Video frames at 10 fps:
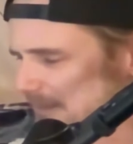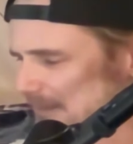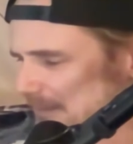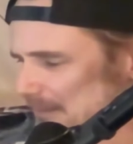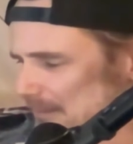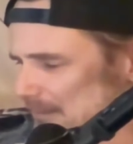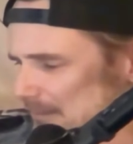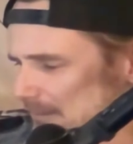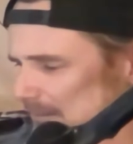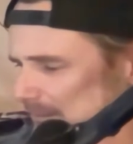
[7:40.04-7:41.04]

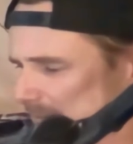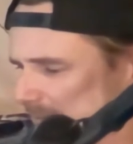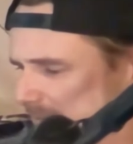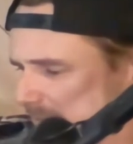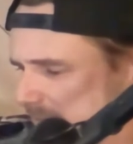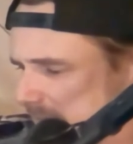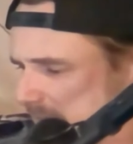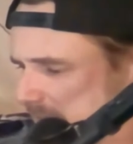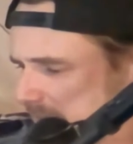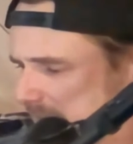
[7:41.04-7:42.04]

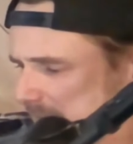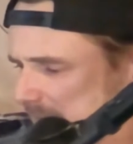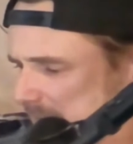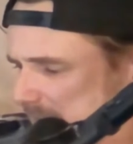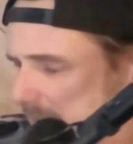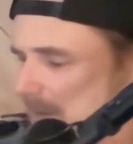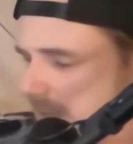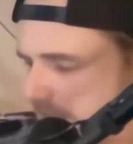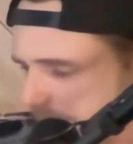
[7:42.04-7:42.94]
(not speaking)